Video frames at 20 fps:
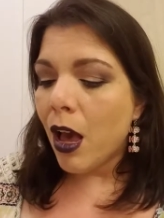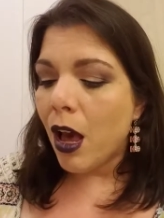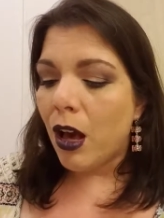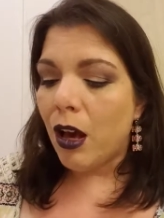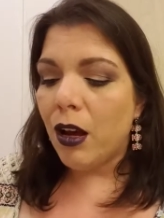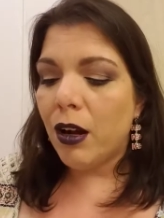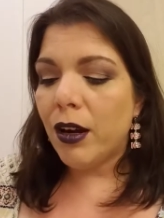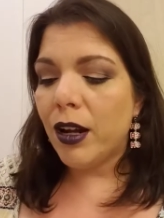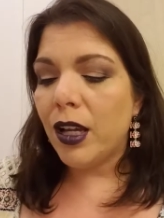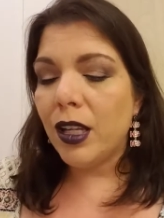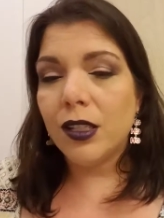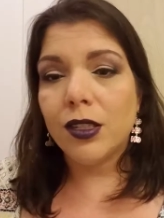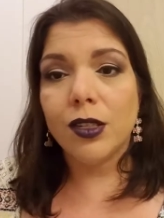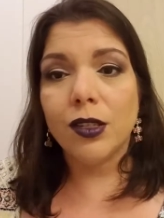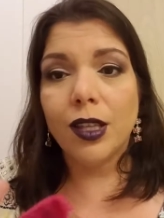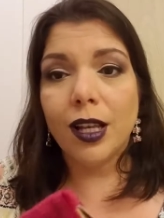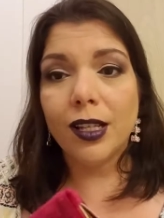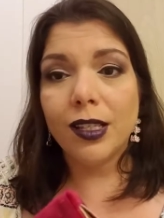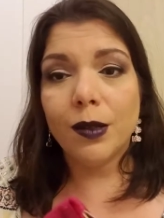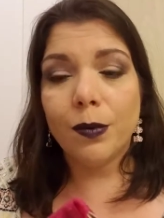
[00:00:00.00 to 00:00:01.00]
Alright, so
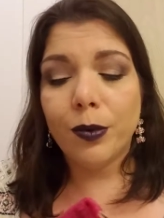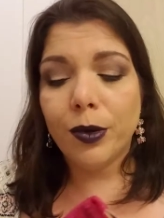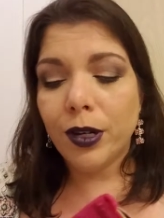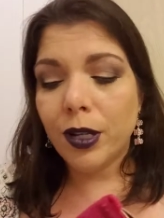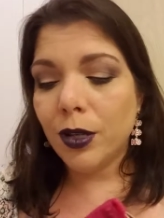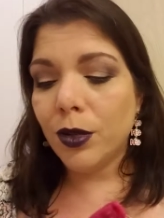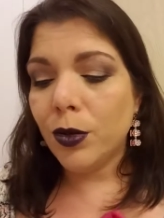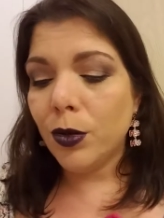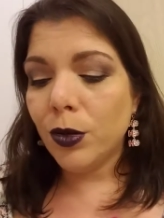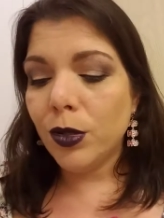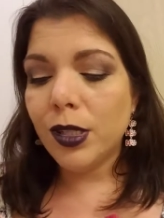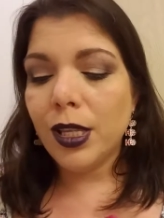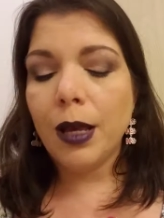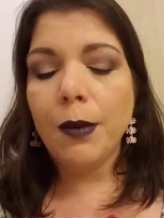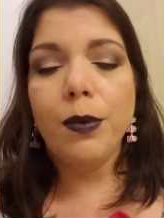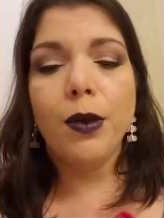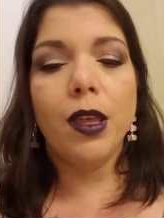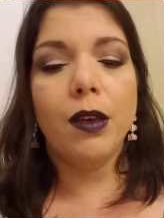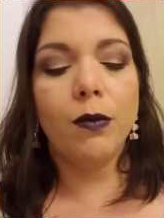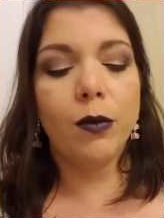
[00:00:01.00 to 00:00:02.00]
that's a pretty cool
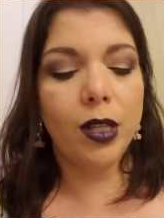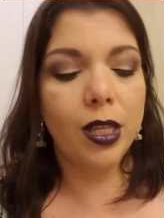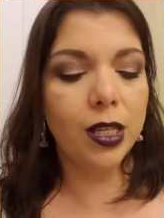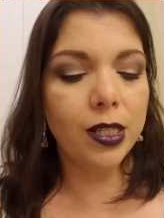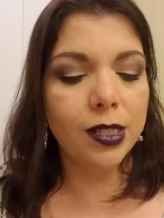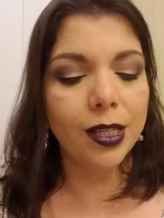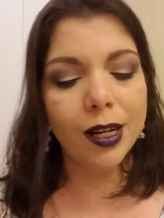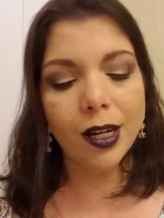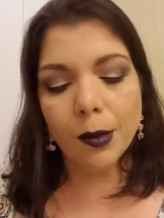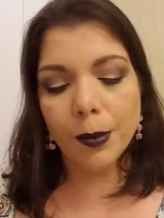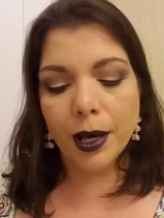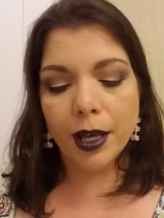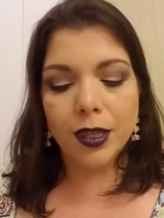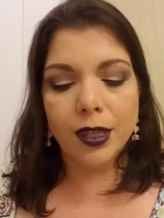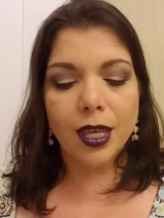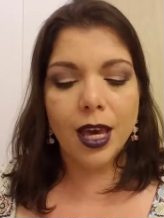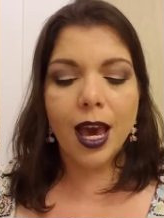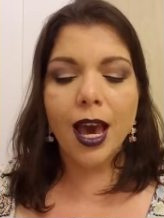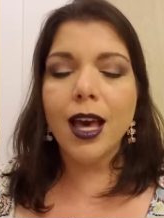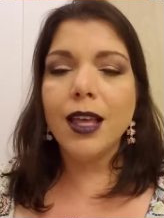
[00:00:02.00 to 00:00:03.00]
sample. I'm really excited about
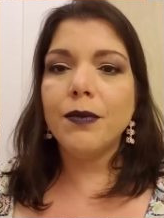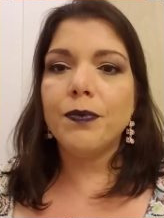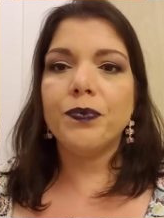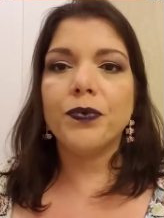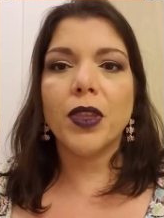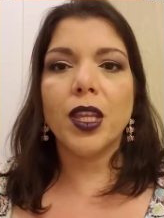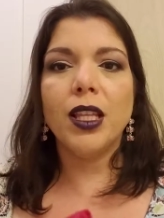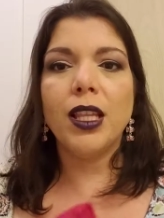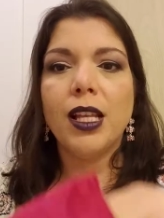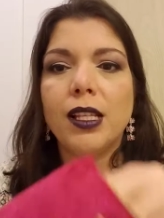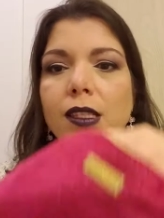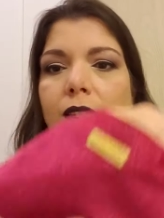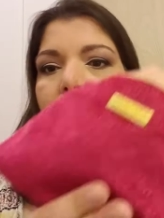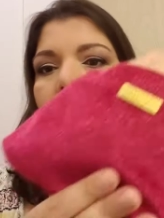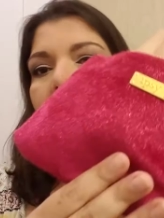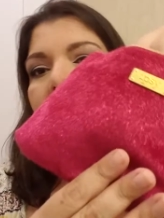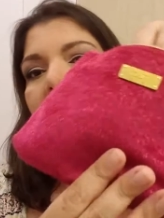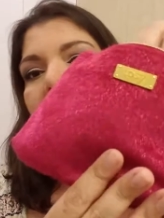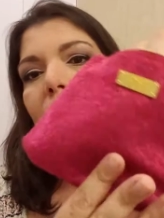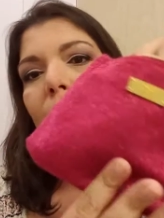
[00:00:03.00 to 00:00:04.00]
that. Let's go
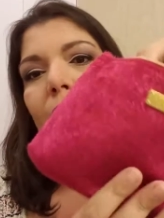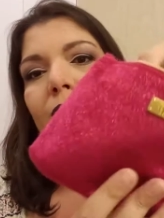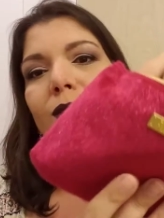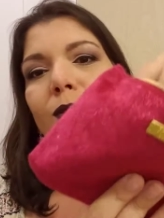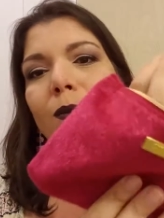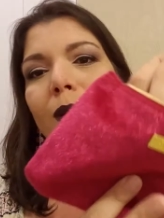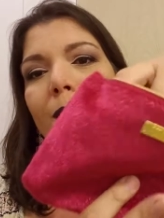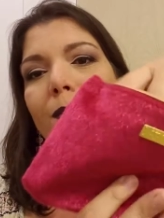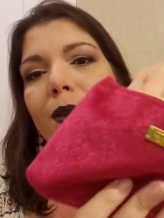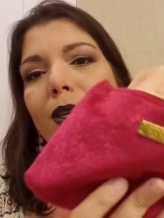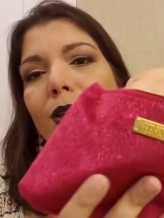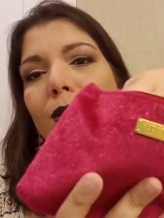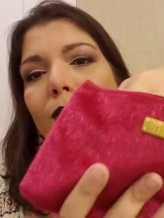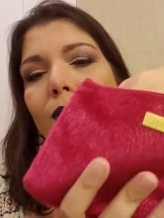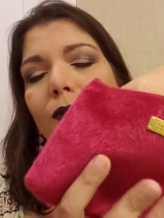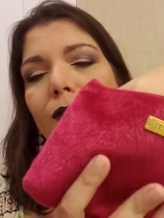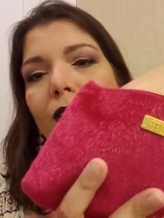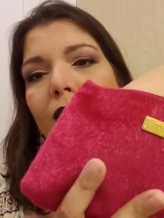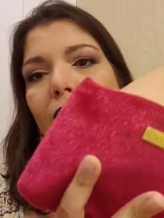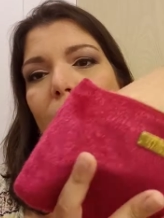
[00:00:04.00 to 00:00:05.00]
ahead and go into my
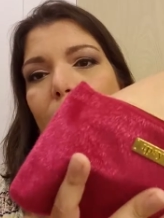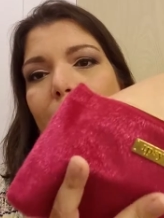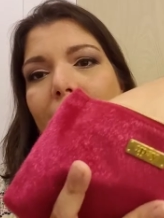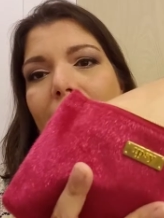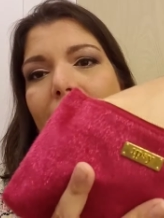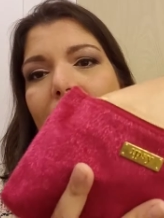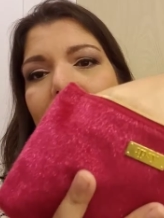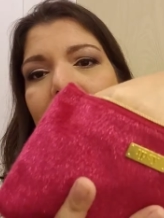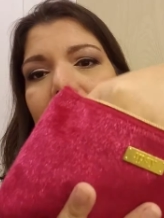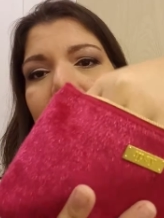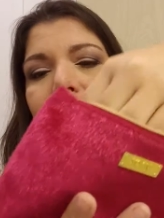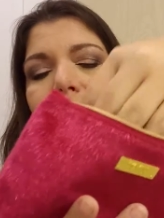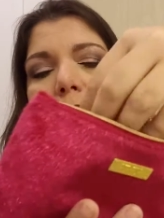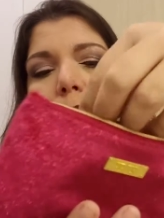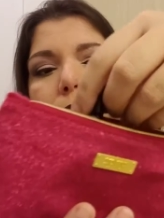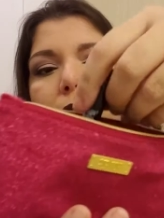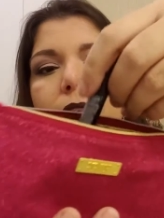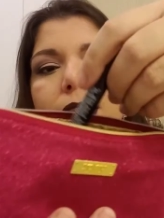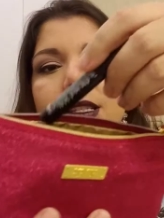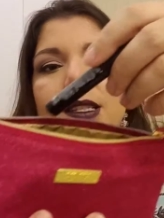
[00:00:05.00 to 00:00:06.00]
beautiful little bag and see
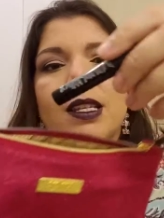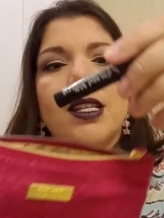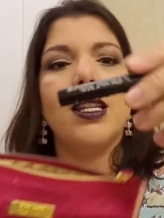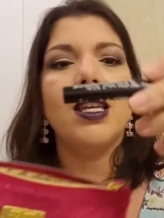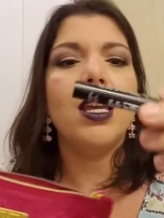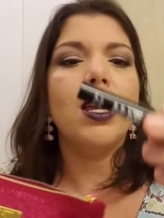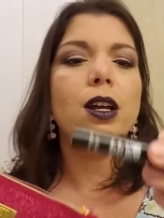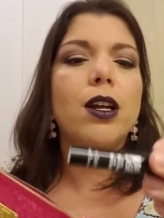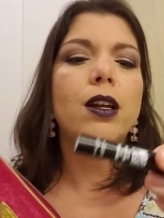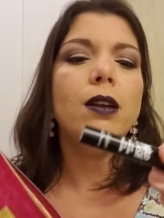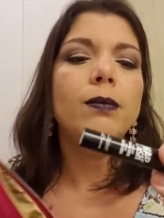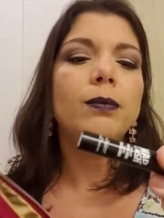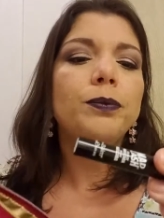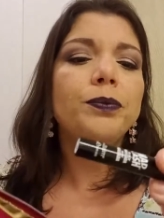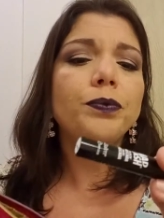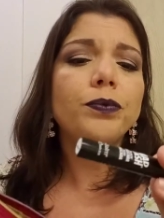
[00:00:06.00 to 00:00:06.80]
what else is in here.